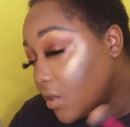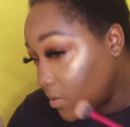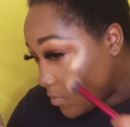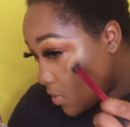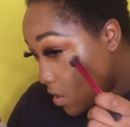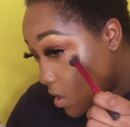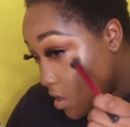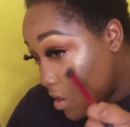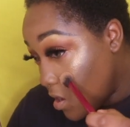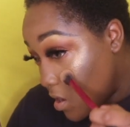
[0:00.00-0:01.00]
Yep.
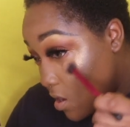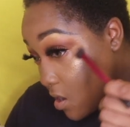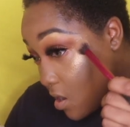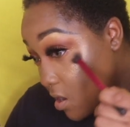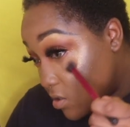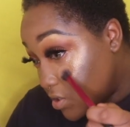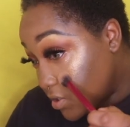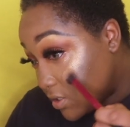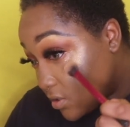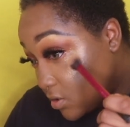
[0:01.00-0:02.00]
And
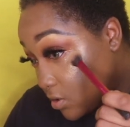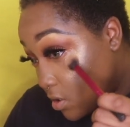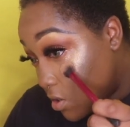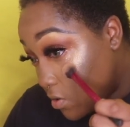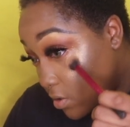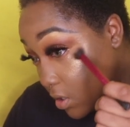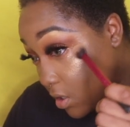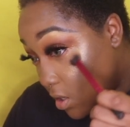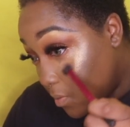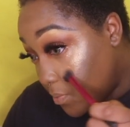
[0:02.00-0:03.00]
just
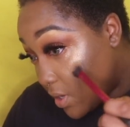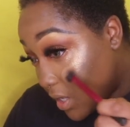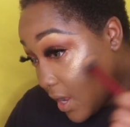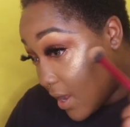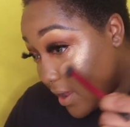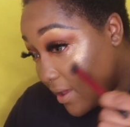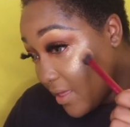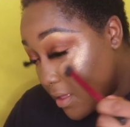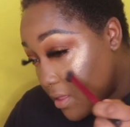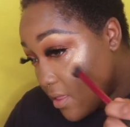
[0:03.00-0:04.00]
slowly
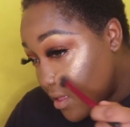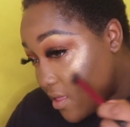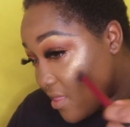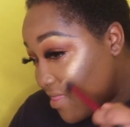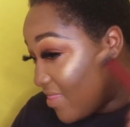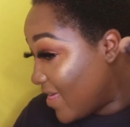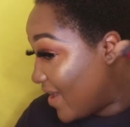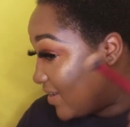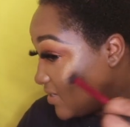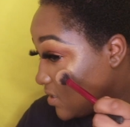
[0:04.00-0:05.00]
apply
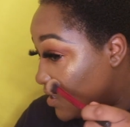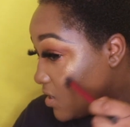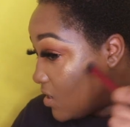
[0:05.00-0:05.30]
that.